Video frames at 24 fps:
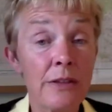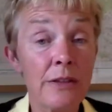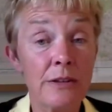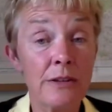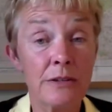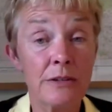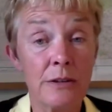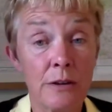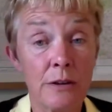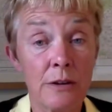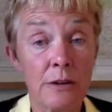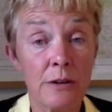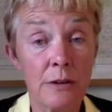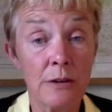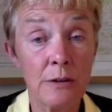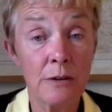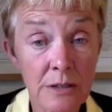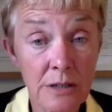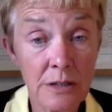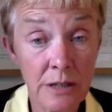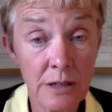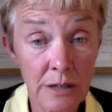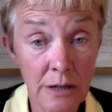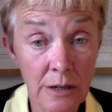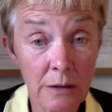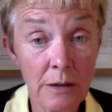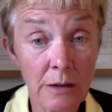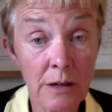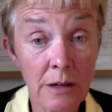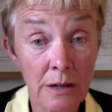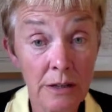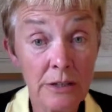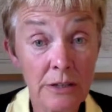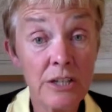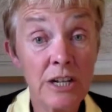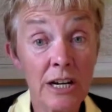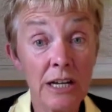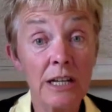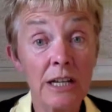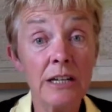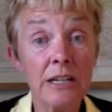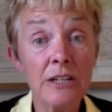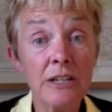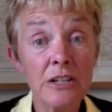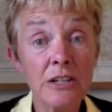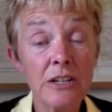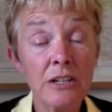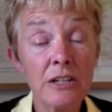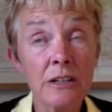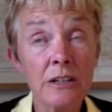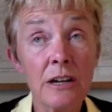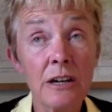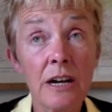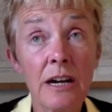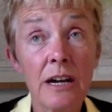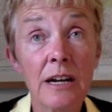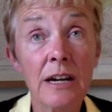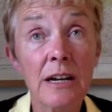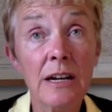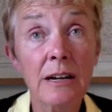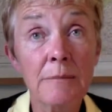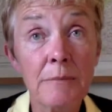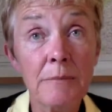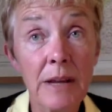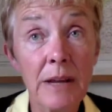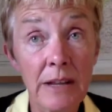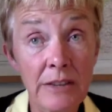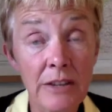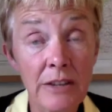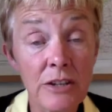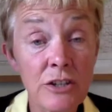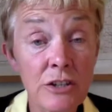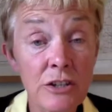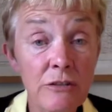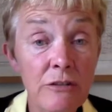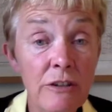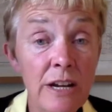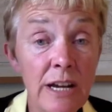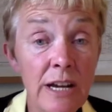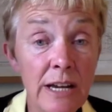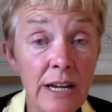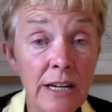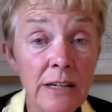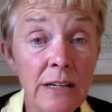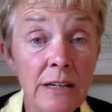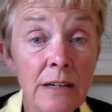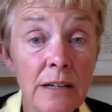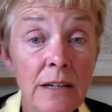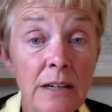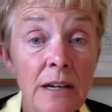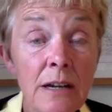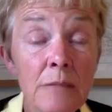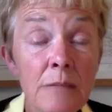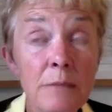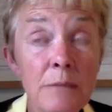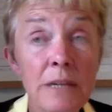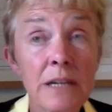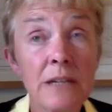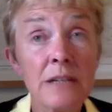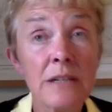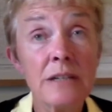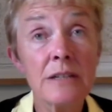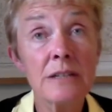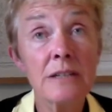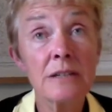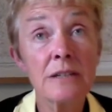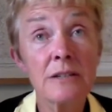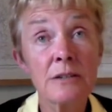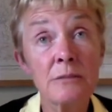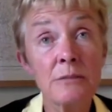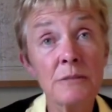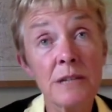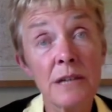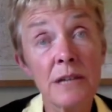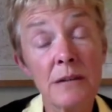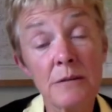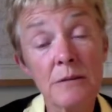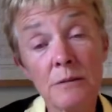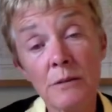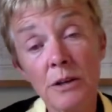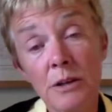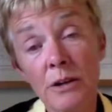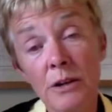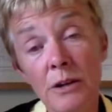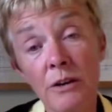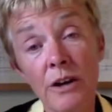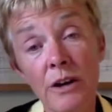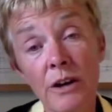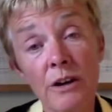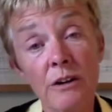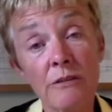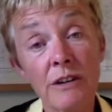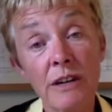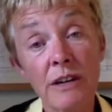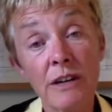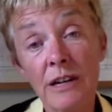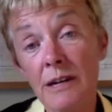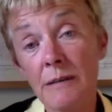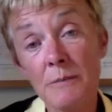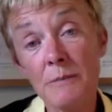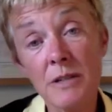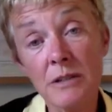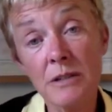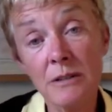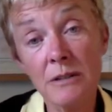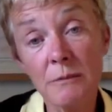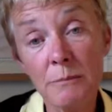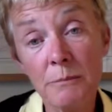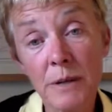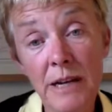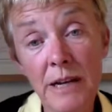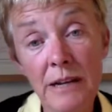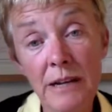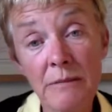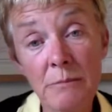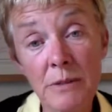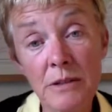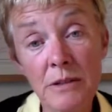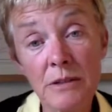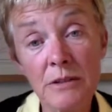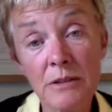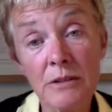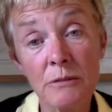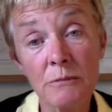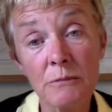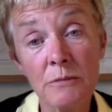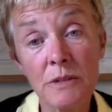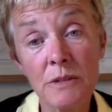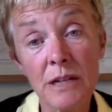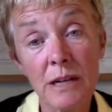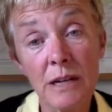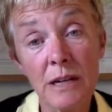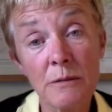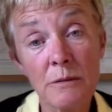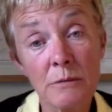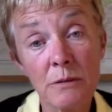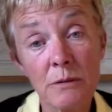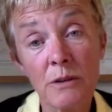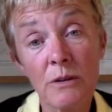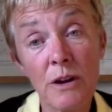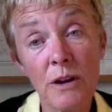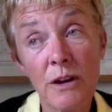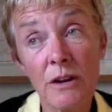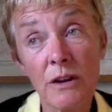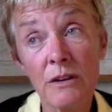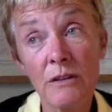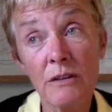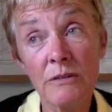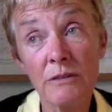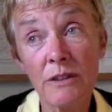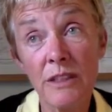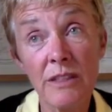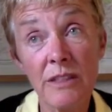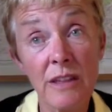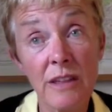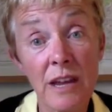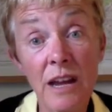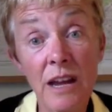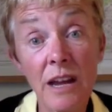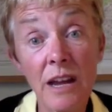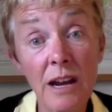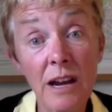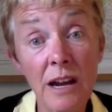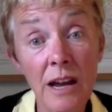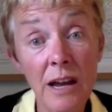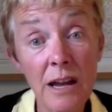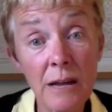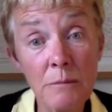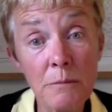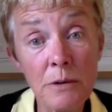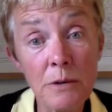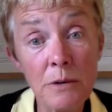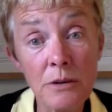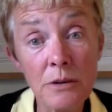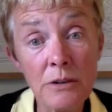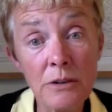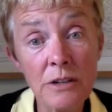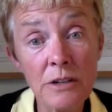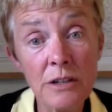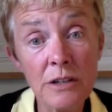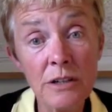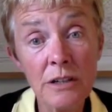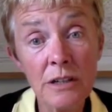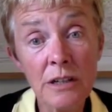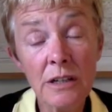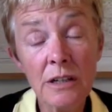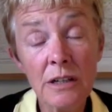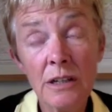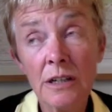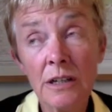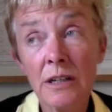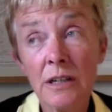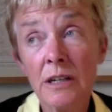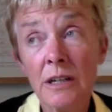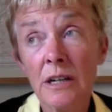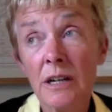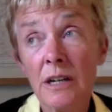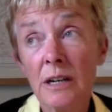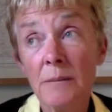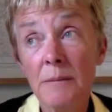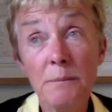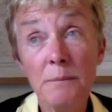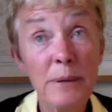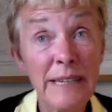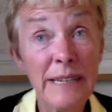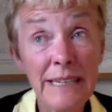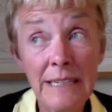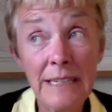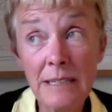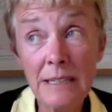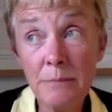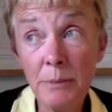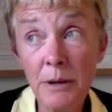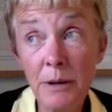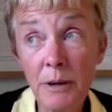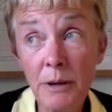There's always a challenge and the terrain, because sometimes we're going over limestone pavements, sometimes we're going over thick clay and mud and peat